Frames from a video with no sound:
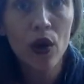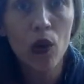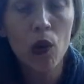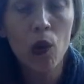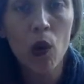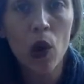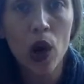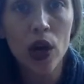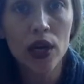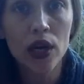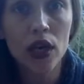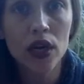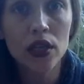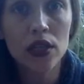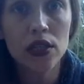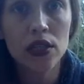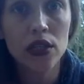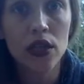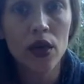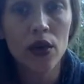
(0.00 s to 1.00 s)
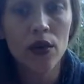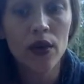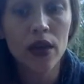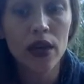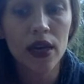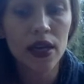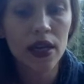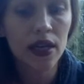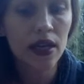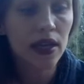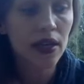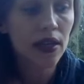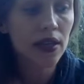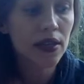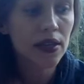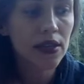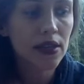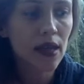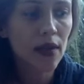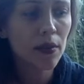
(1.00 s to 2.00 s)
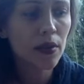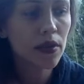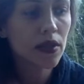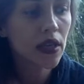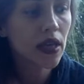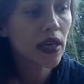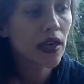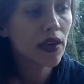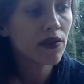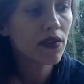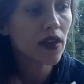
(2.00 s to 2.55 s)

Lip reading: water so that it is, I believe,